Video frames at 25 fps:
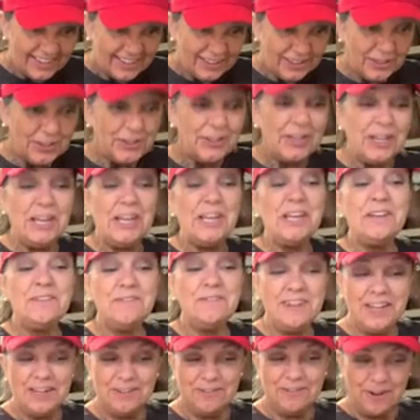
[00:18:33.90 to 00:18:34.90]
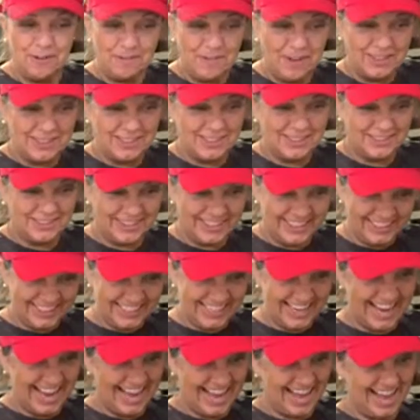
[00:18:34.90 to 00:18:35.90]
Good evening from
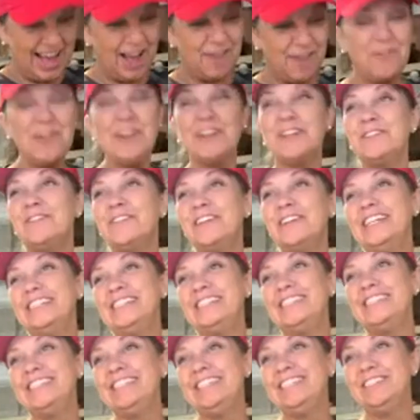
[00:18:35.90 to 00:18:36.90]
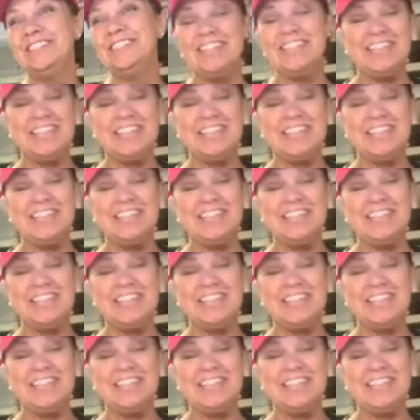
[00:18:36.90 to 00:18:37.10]
Australia. I figured when I sing good